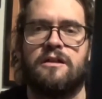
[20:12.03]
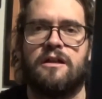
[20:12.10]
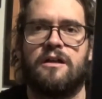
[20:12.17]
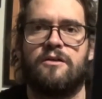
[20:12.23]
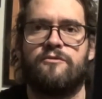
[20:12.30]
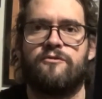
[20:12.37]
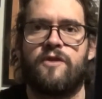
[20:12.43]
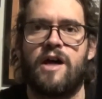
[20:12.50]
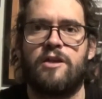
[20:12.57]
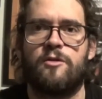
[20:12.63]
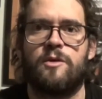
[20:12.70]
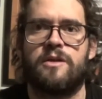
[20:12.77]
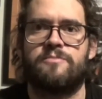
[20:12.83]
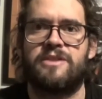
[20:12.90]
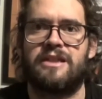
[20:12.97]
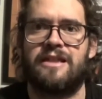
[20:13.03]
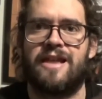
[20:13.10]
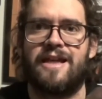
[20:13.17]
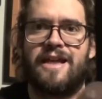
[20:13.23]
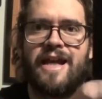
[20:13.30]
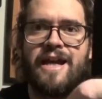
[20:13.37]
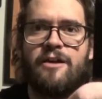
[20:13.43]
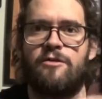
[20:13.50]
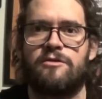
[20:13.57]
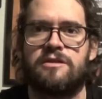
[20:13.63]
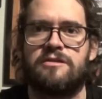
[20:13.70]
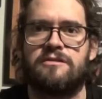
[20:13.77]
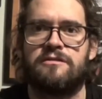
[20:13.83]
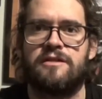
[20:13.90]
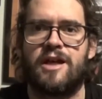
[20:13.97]
follow-up to Get
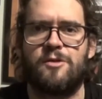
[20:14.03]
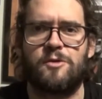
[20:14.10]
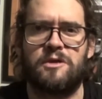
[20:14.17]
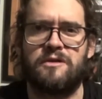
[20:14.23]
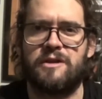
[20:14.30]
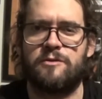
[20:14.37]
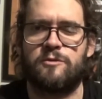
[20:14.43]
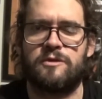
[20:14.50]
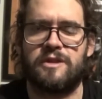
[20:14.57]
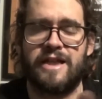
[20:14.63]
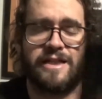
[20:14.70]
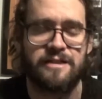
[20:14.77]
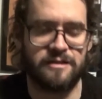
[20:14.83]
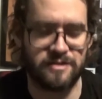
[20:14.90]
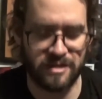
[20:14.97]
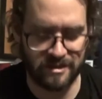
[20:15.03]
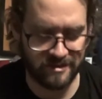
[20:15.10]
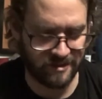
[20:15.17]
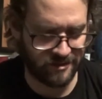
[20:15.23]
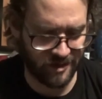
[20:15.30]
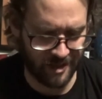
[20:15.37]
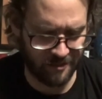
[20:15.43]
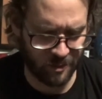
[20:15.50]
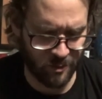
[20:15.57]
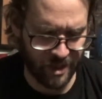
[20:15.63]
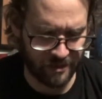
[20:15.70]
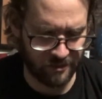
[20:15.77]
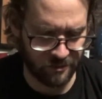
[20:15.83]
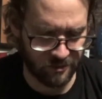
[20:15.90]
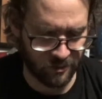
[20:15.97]
Out, not really related, just the same
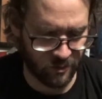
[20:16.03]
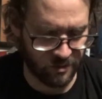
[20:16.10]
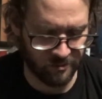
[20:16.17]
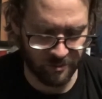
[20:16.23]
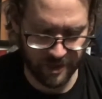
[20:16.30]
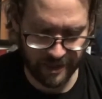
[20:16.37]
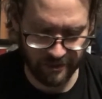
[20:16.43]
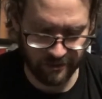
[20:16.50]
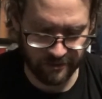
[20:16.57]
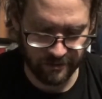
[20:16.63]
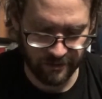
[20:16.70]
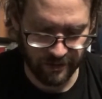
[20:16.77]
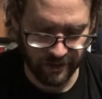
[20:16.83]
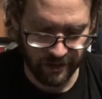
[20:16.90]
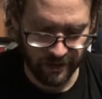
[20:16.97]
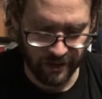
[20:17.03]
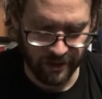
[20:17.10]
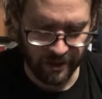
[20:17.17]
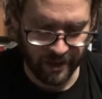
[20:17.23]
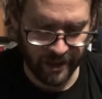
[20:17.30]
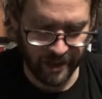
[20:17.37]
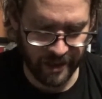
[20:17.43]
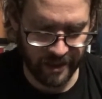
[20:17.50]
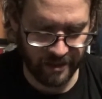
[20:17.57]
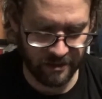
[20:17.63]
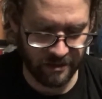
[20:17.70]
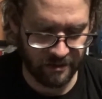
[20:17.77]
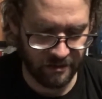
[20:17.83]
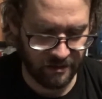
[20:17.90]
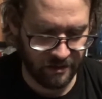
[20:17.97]
director, Jordan Peele.
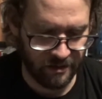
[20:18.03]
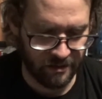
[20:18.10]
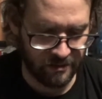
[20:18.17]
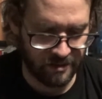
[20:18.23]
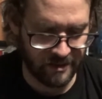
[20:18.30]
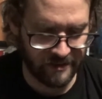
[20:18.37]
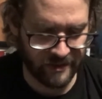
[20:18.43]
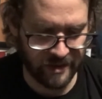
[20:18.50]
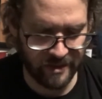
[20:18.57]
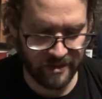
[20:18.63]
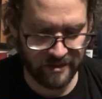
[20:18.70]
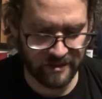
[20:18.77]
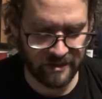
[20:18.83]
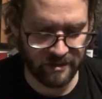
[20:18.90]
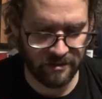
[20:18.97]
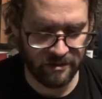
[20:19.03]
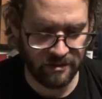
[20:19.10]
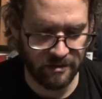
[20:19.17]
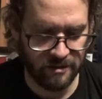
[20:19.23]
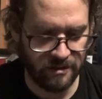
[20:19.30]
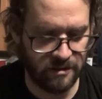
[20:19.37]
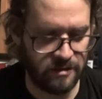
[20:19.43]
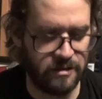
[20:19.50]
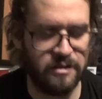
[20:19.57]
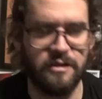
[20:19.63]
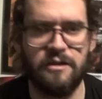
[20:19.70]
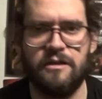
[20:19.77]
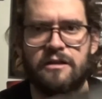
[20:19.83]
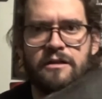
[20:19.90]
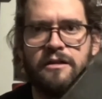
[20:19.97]
And this is
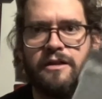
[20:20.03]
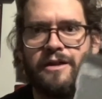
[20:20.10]
an